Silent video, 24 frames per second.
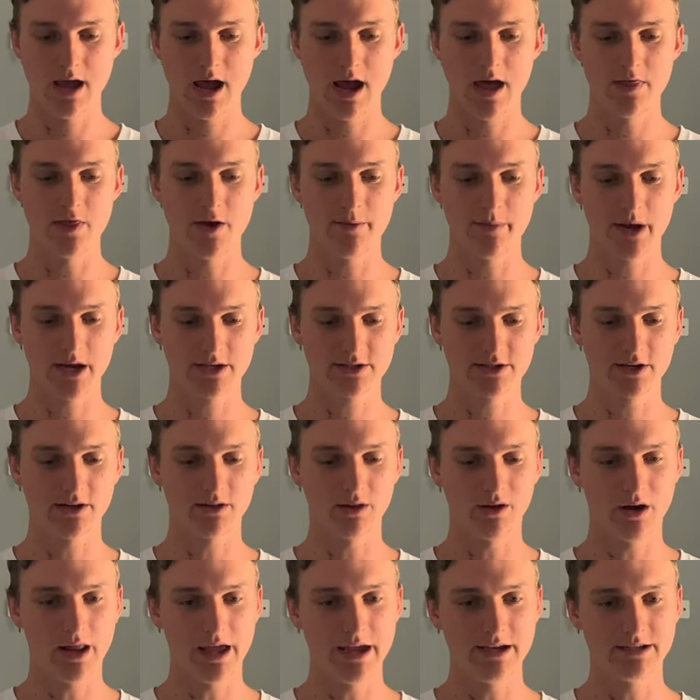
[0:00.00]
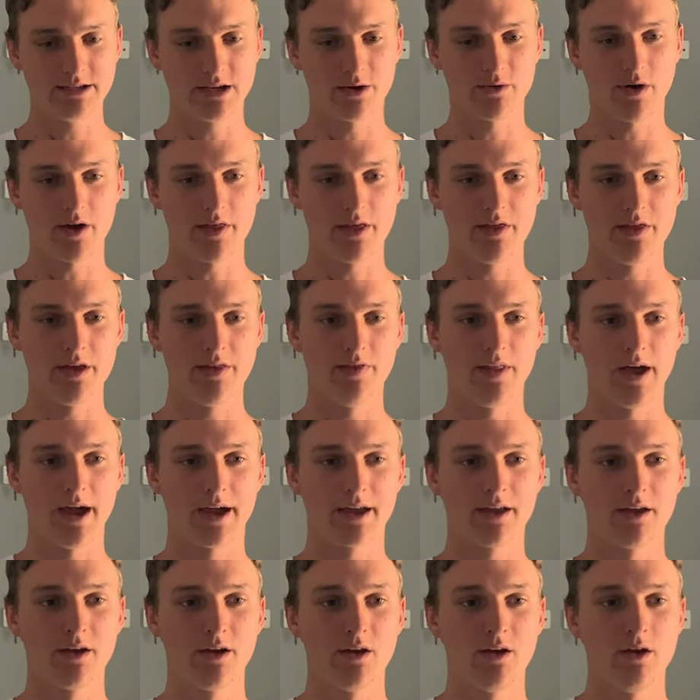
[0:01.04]
And that makes it a lot easier, rather than
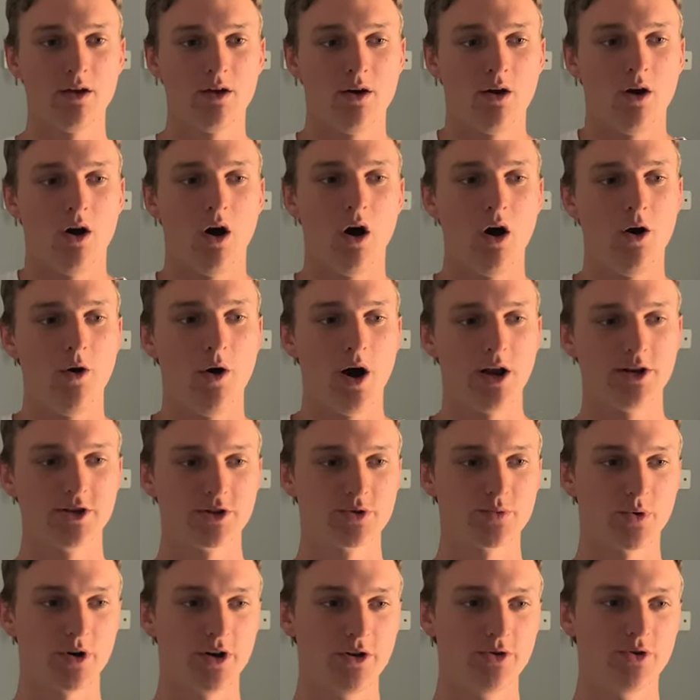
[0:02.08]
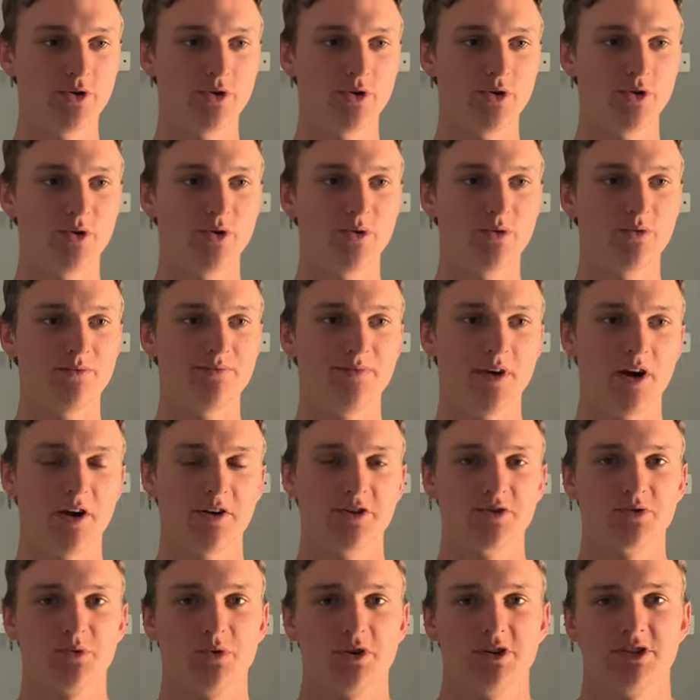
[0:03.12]
like, oh, I just want to
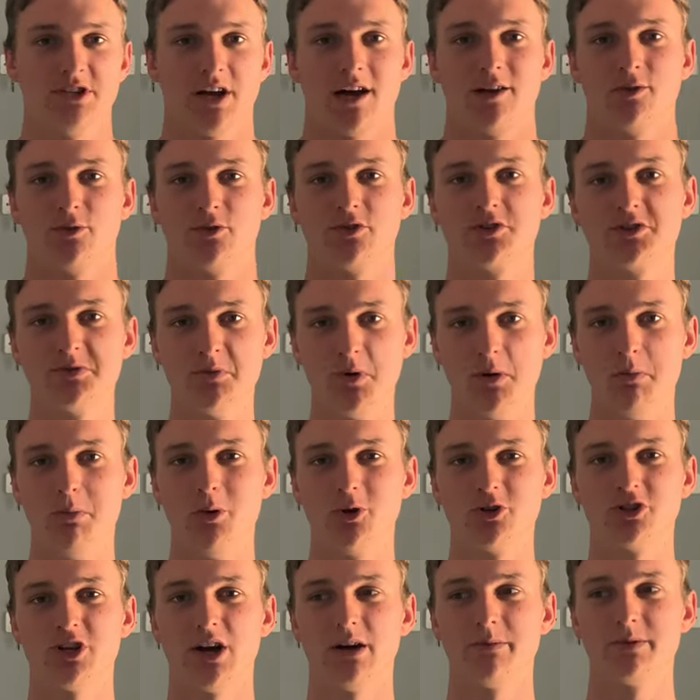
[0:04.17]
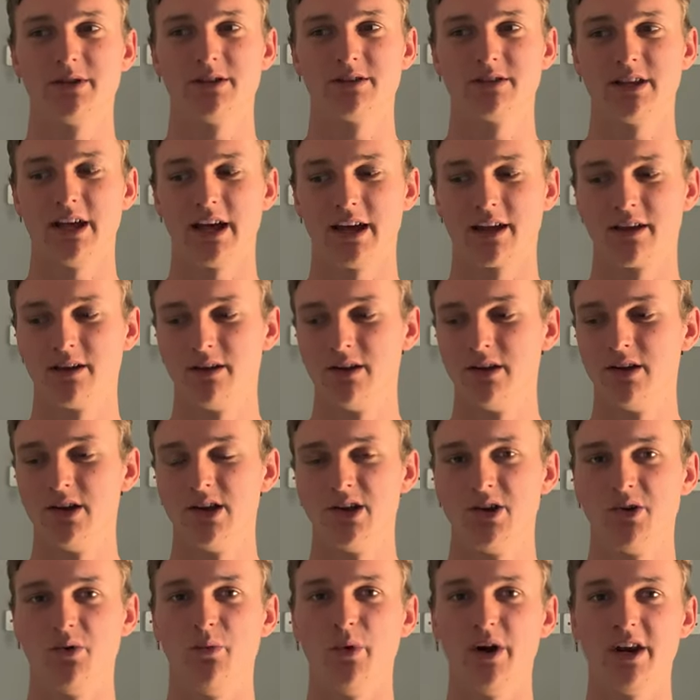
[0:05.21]
start doing some more push-ups. It's like,
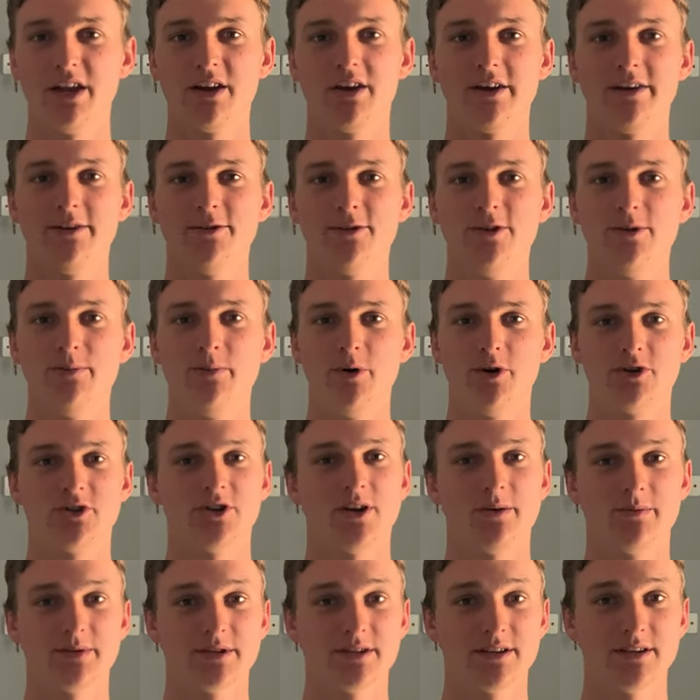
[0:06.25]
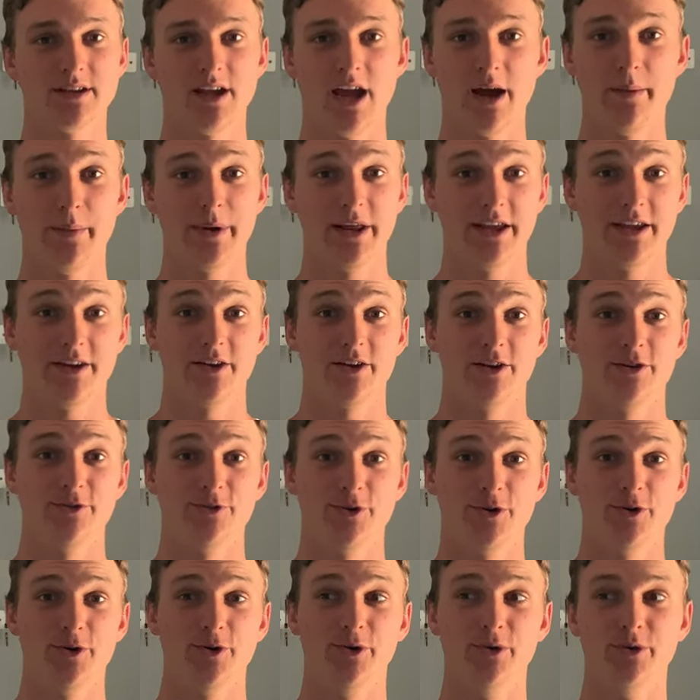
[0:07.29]
when are you going to do the push-ups? How many are you going to
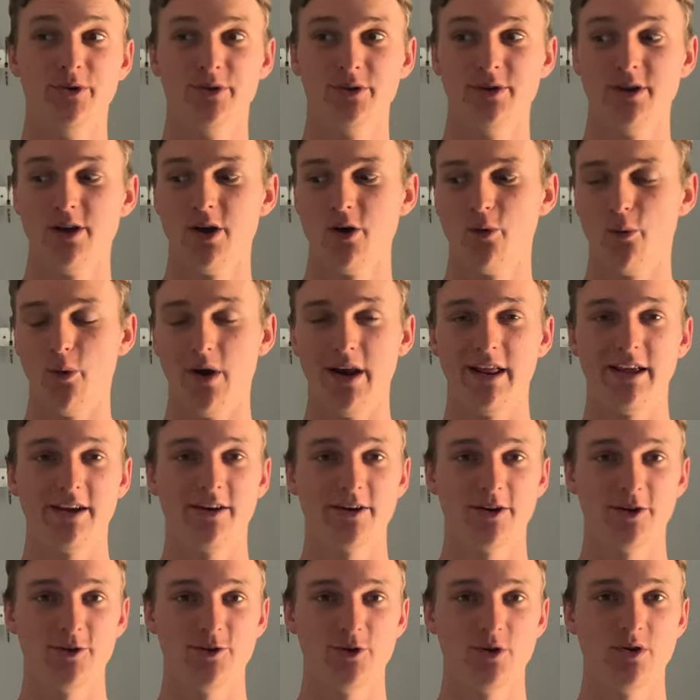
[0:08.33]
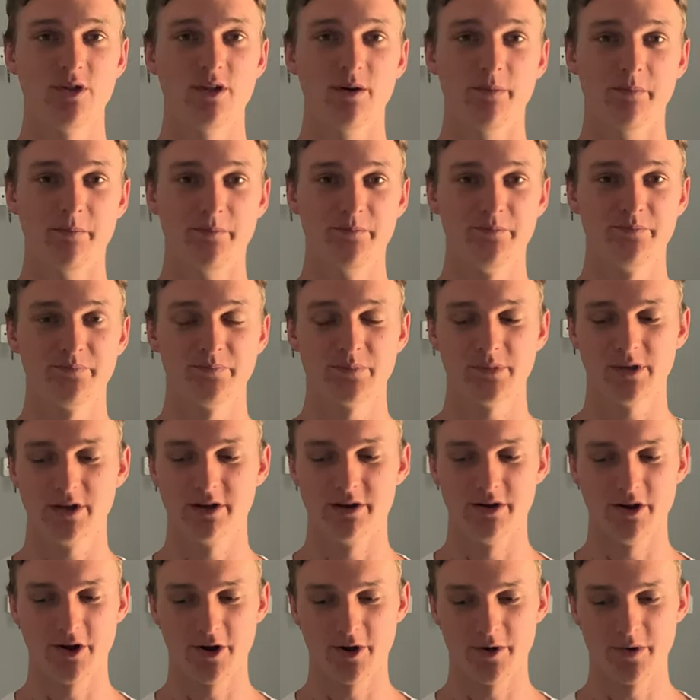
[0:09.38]
do? When are you going to do them?
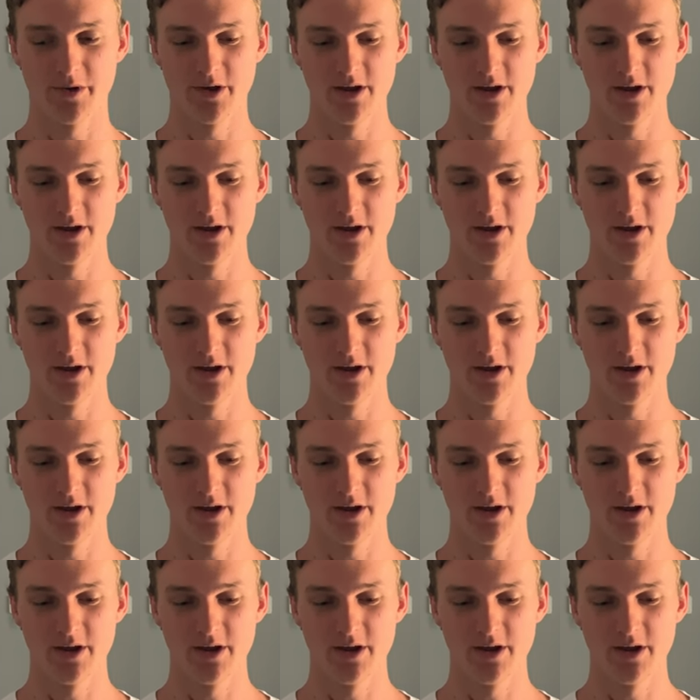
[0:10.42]
You know?